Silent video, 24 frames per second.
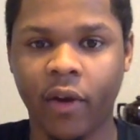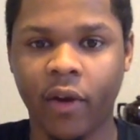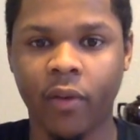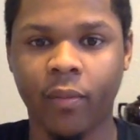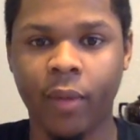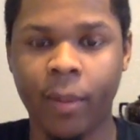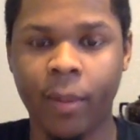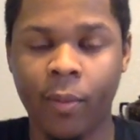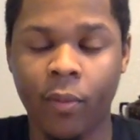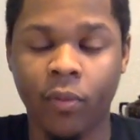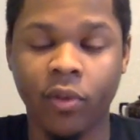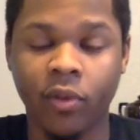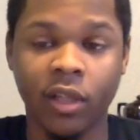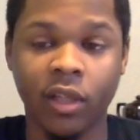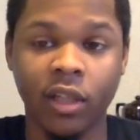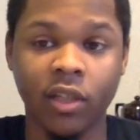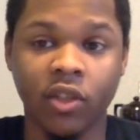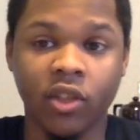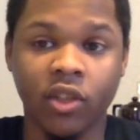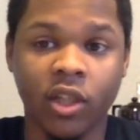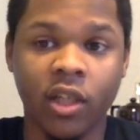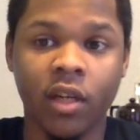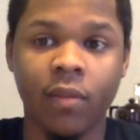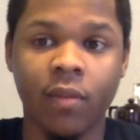People was
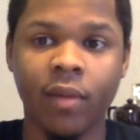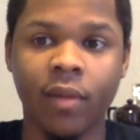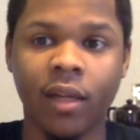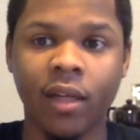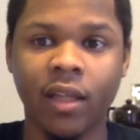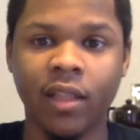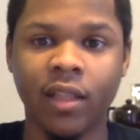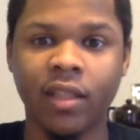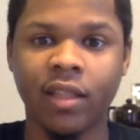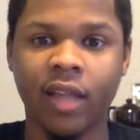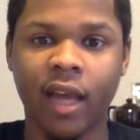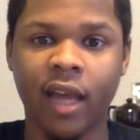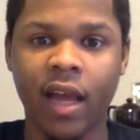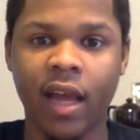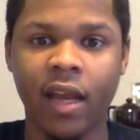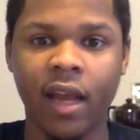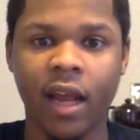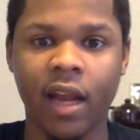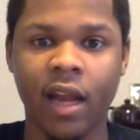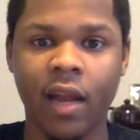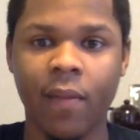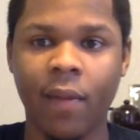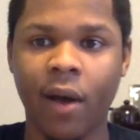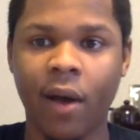legitimately saying
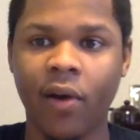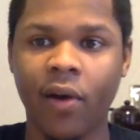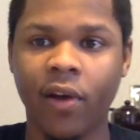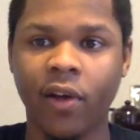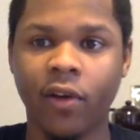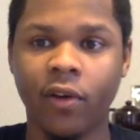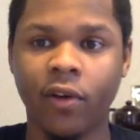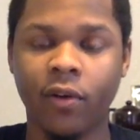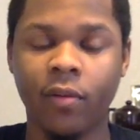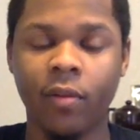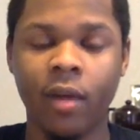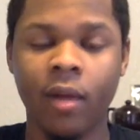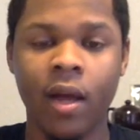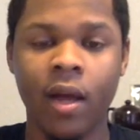that about him,